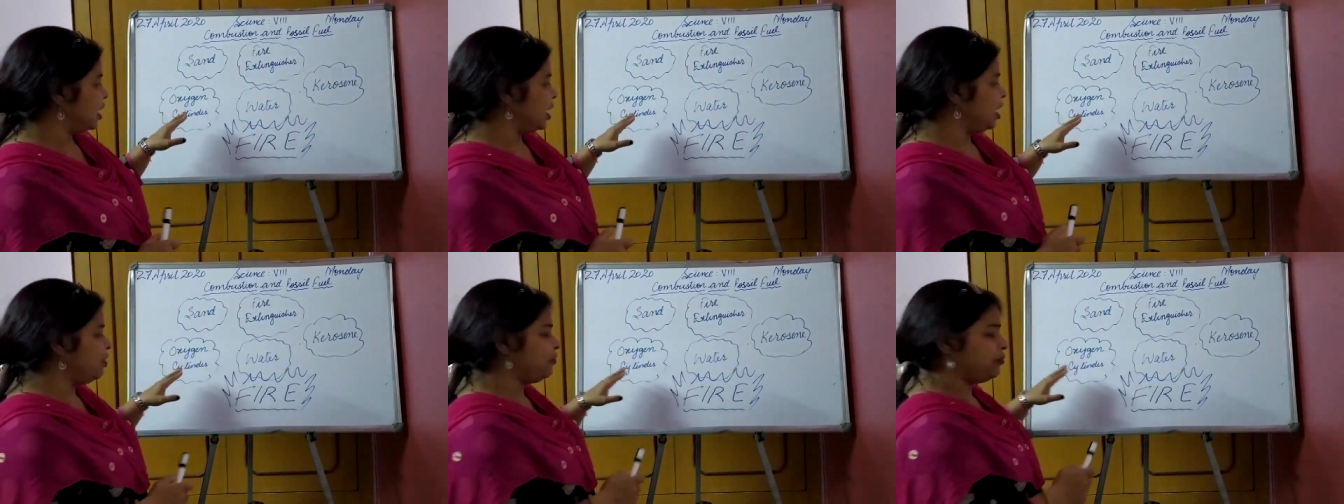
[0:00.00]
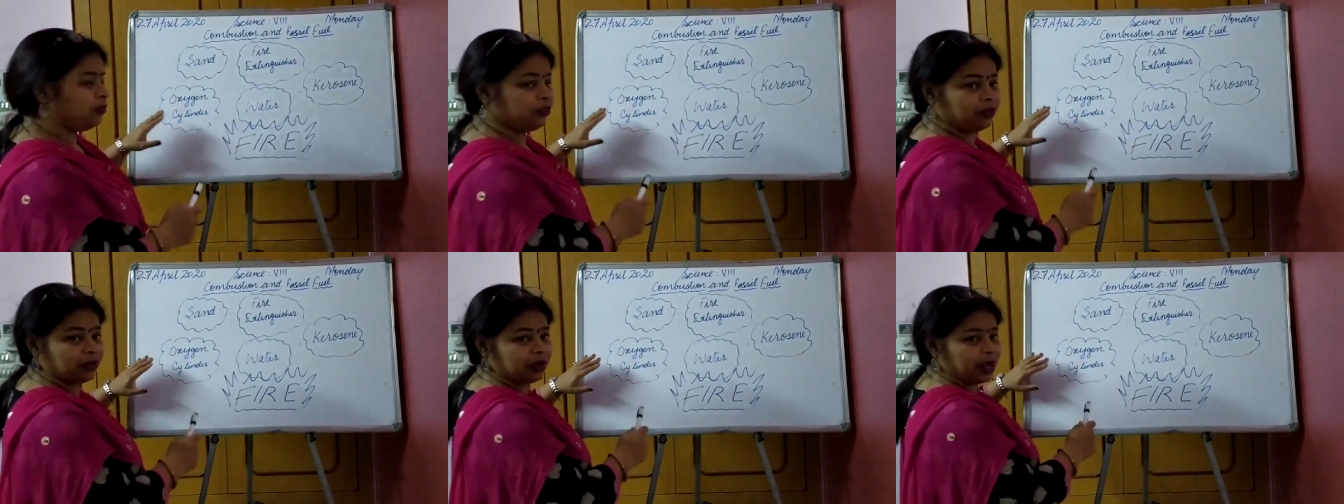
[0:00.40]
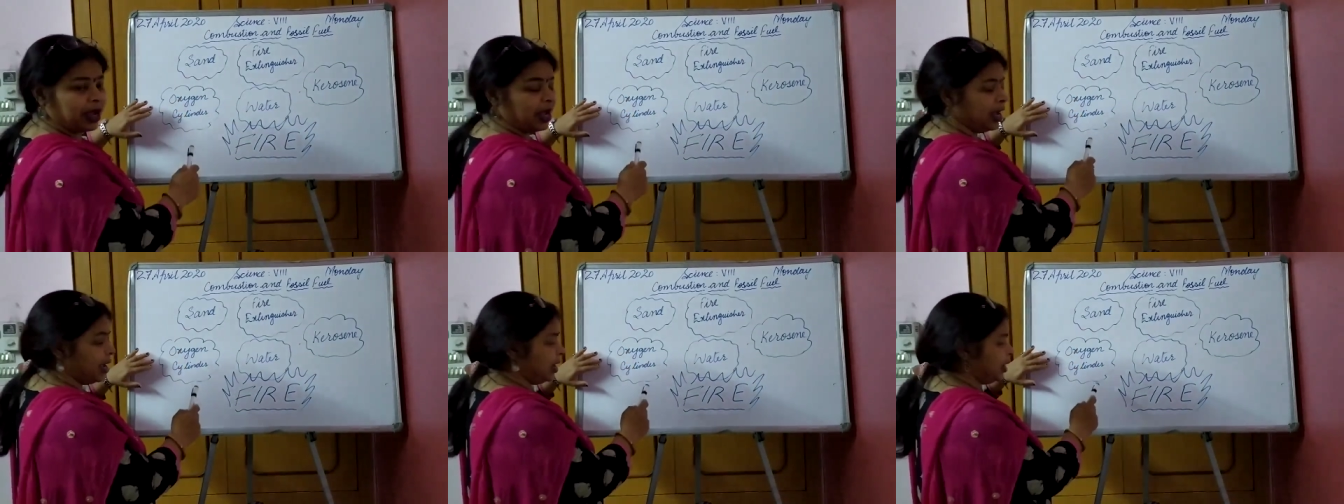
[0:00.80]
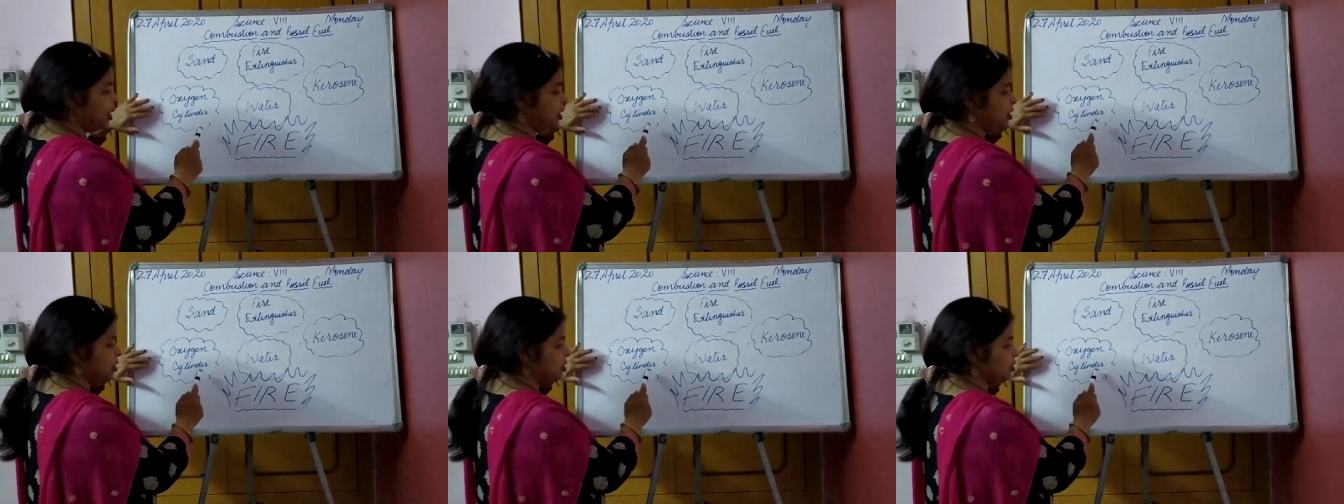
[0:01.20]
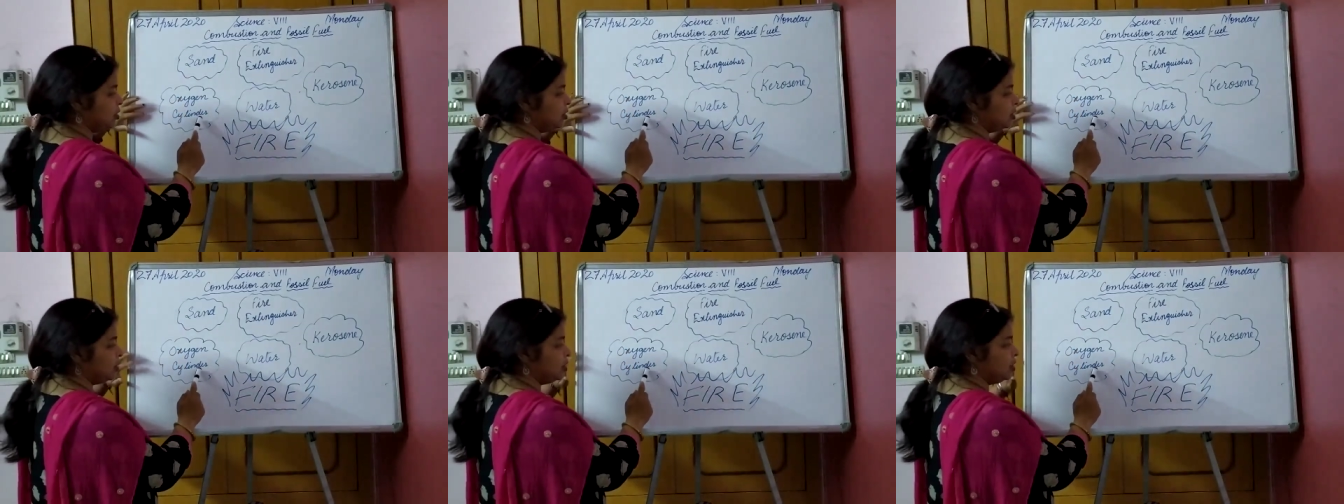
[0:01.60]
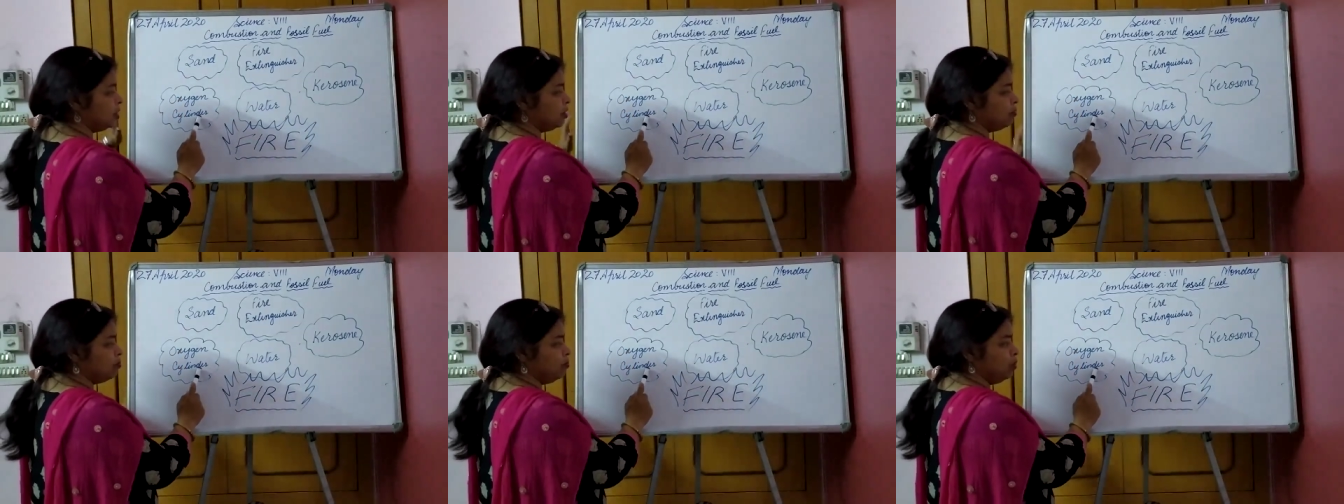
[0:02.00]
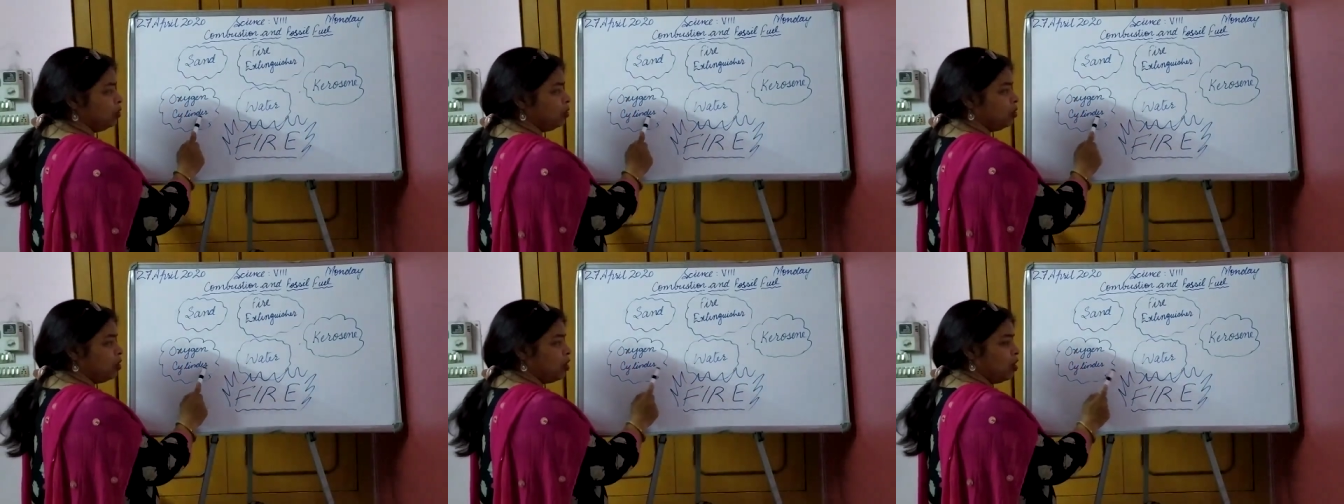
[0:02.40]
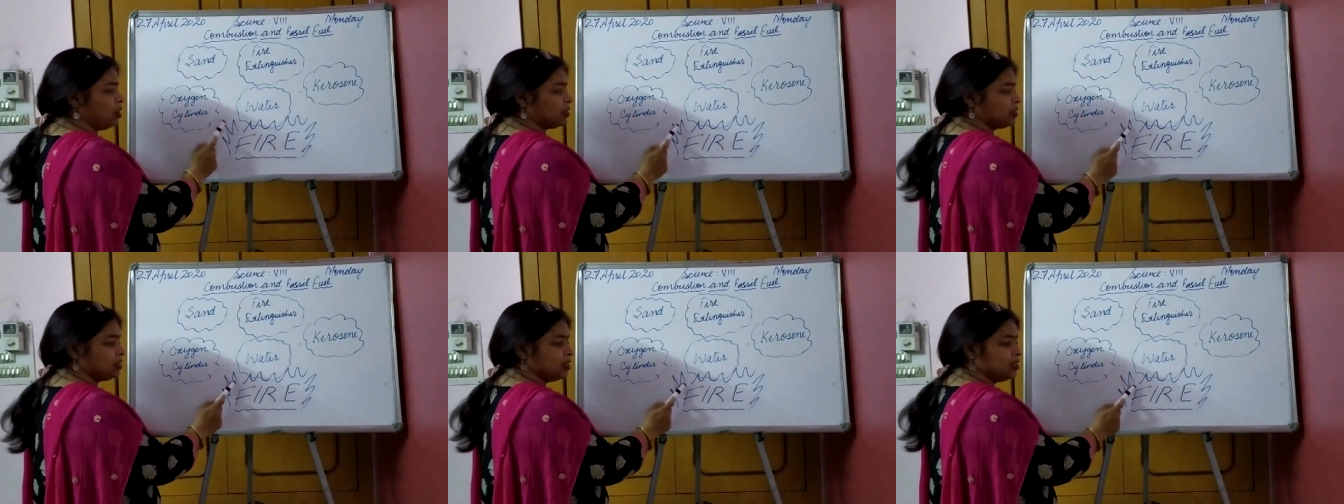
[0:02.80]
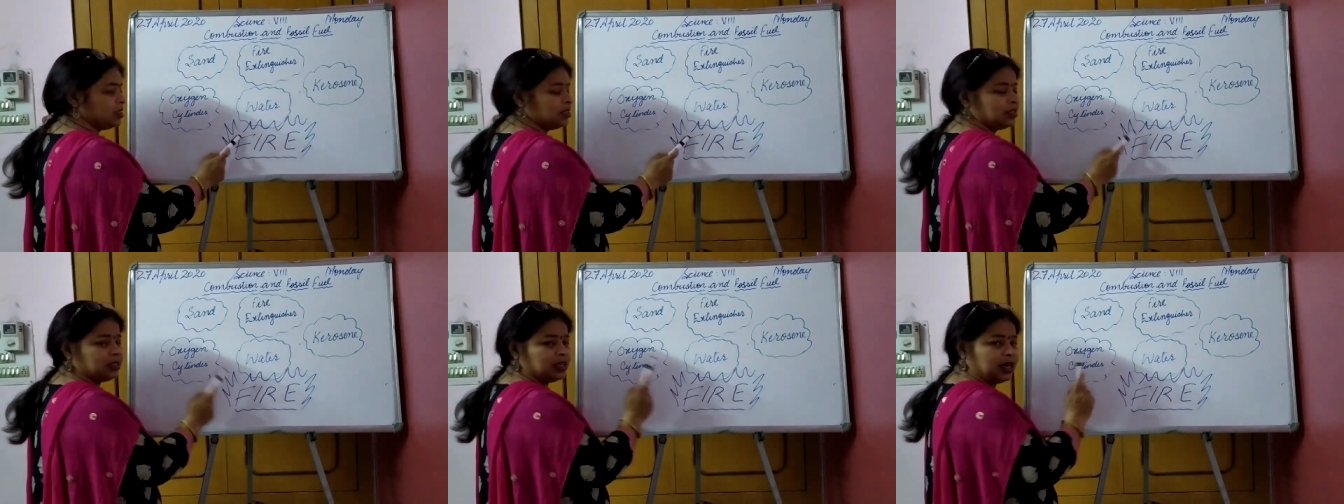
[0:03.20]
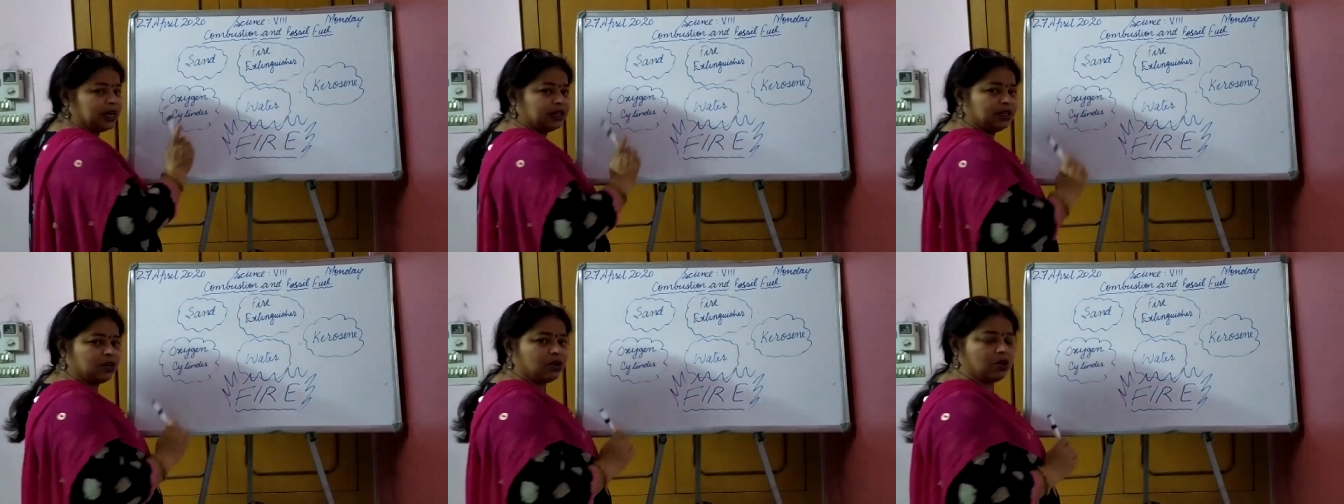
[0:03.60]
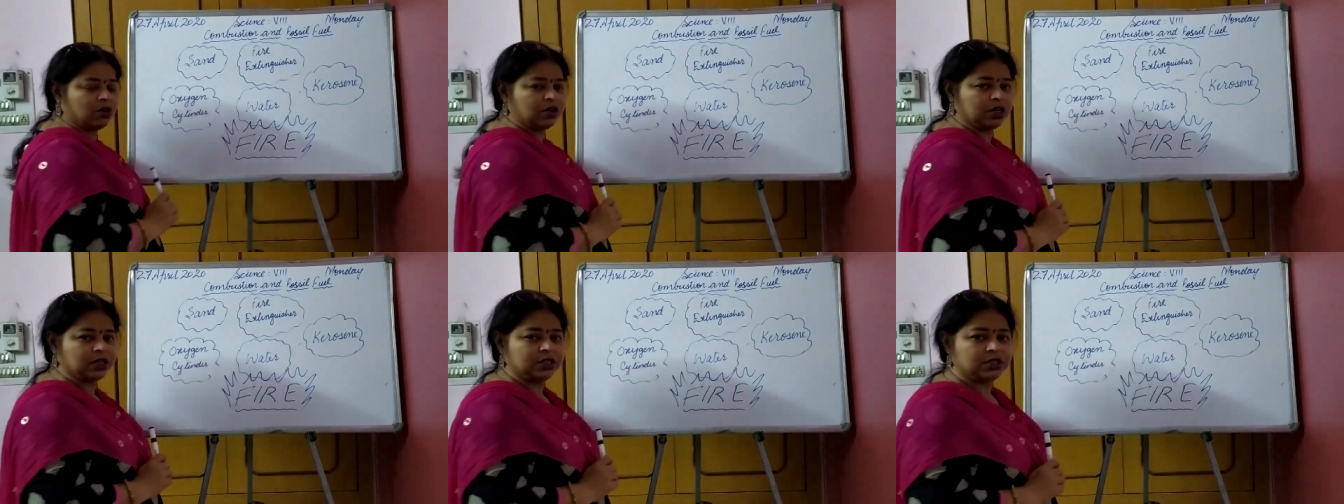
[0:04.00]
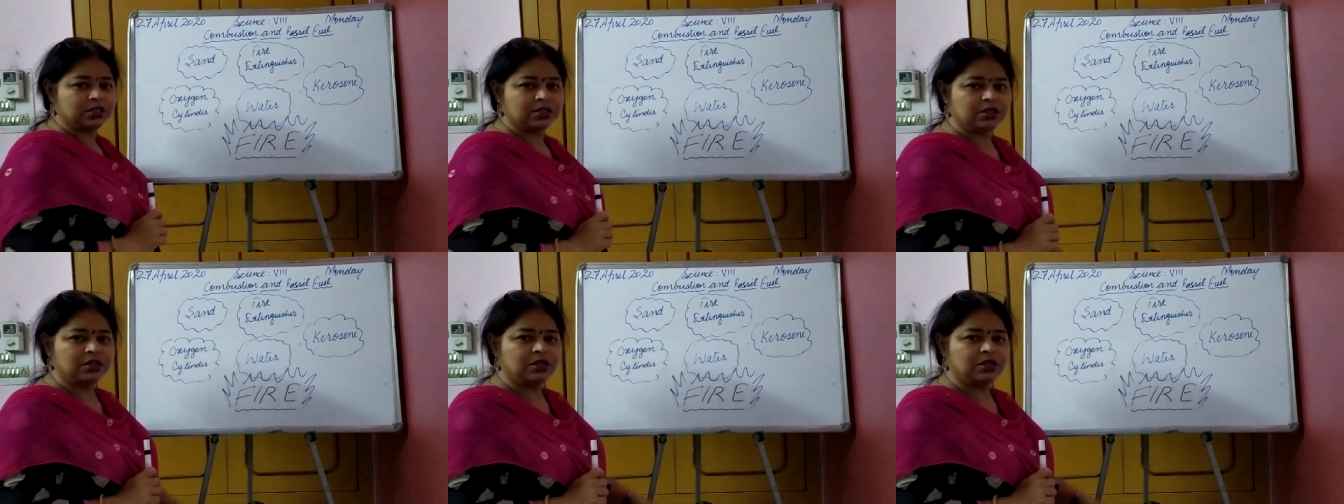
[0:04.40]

If I blow oxygen cylinder on it,